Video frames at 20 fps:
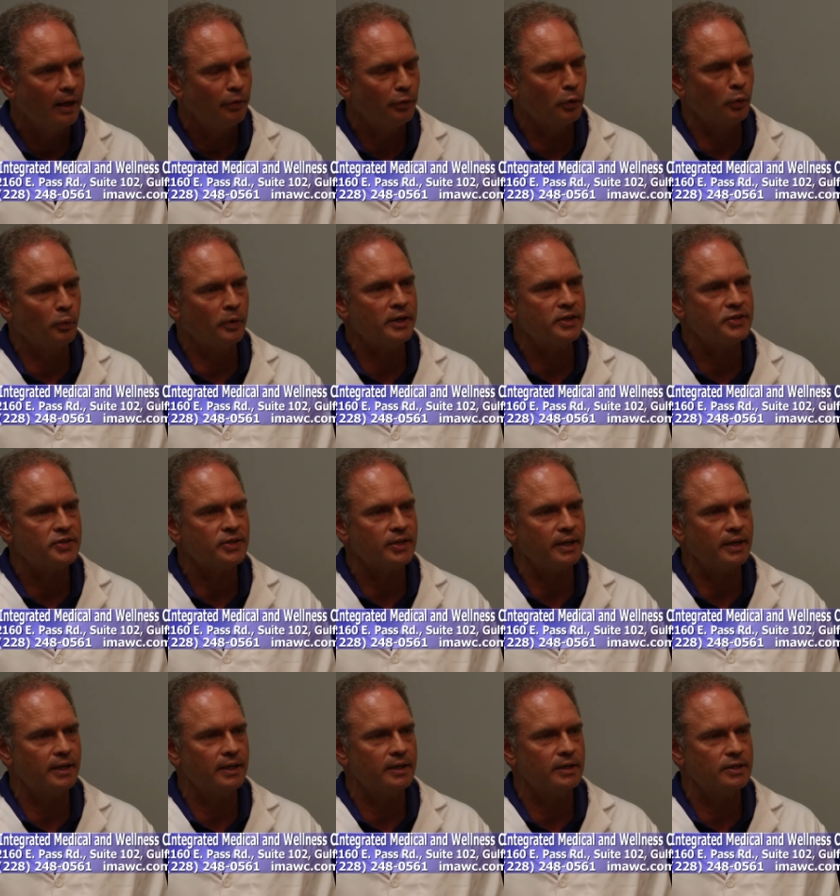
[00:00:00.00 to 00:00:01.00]
The risk
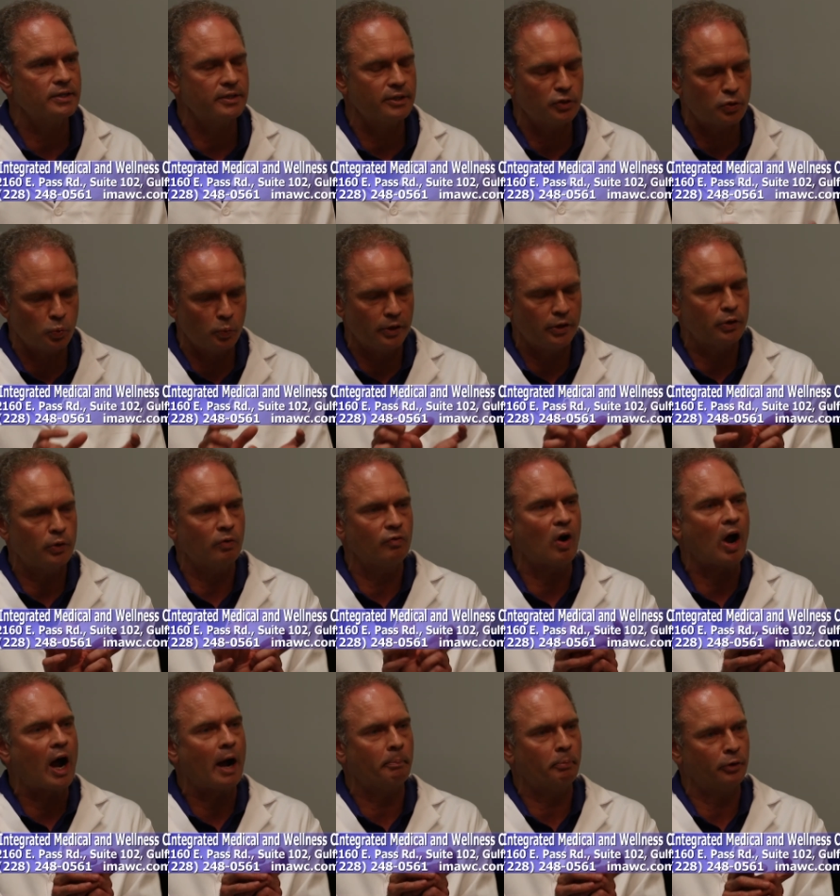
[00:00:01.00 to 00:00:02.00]
is this window of
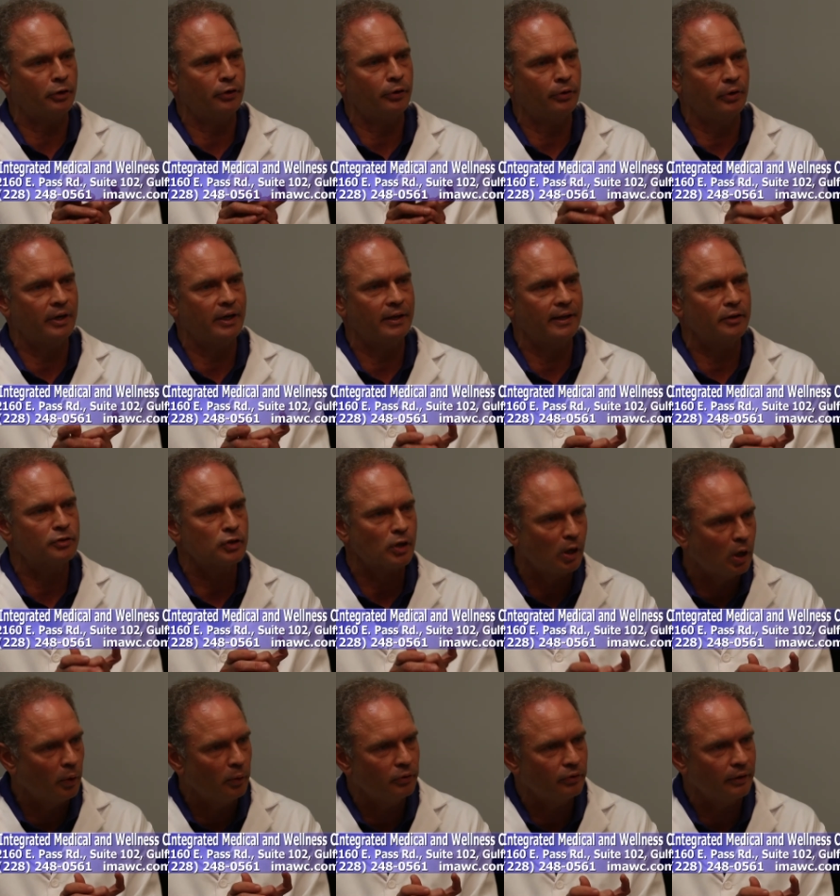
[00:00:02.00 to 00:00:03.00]
opportunity that's
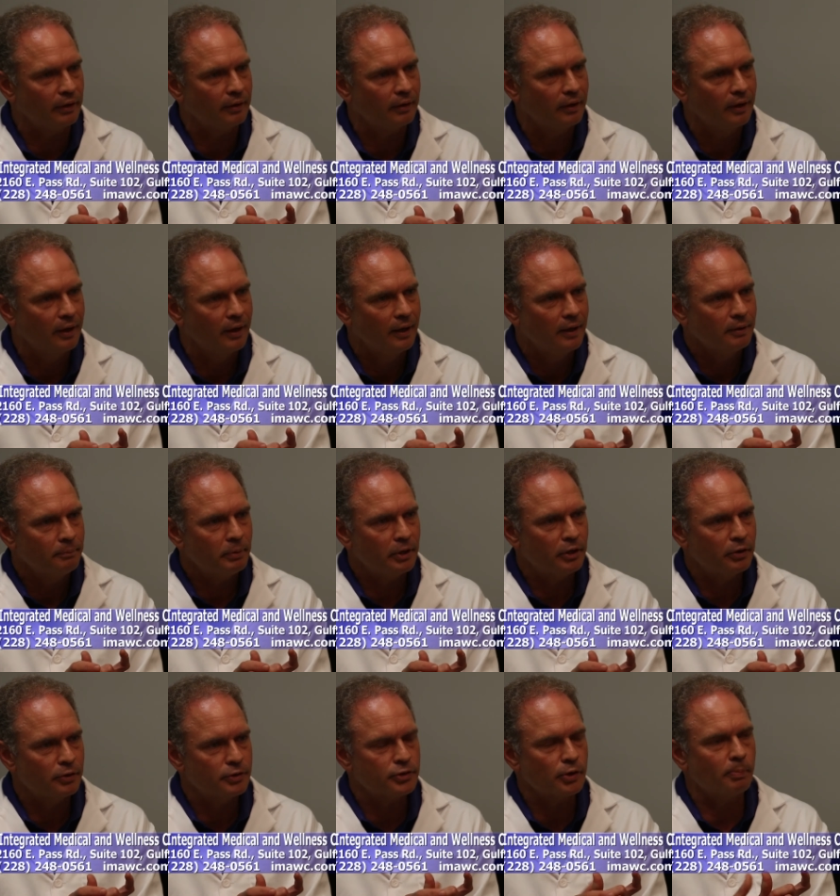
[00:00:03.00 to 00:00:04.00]
closing
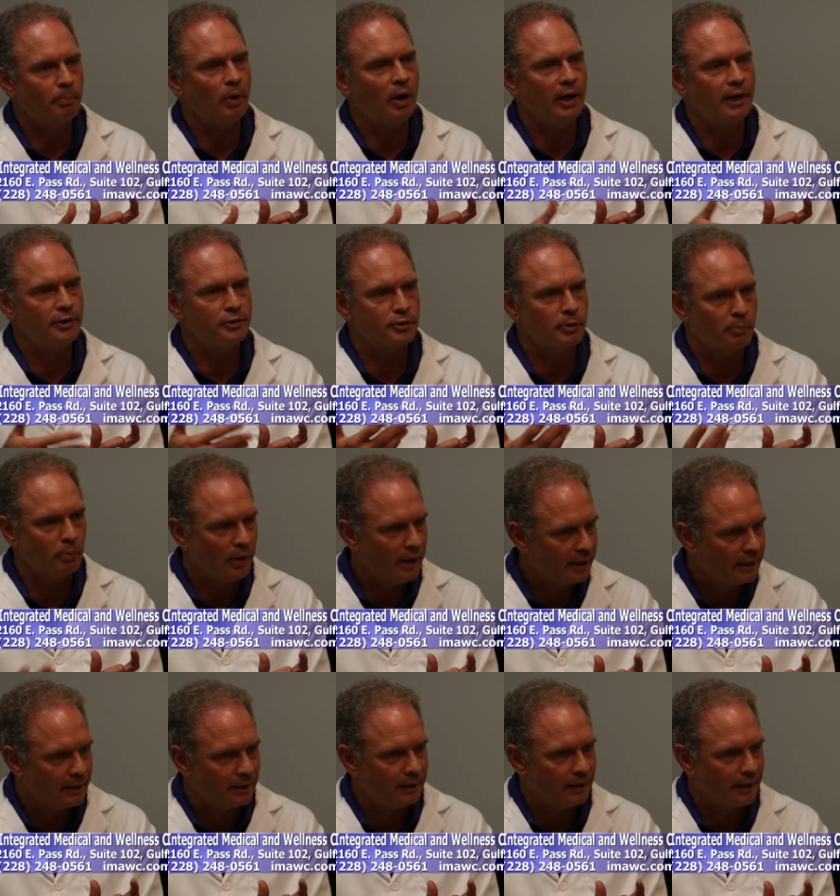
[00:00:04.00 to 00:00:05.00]
because our bodies are
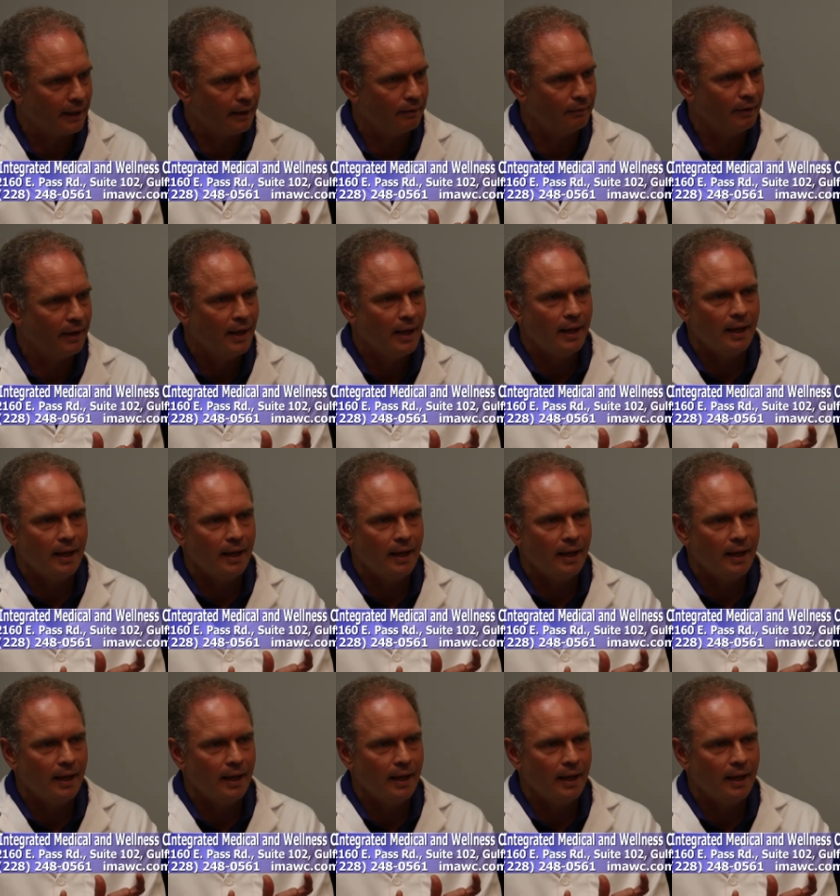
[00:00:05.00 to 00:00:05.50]
breaking down.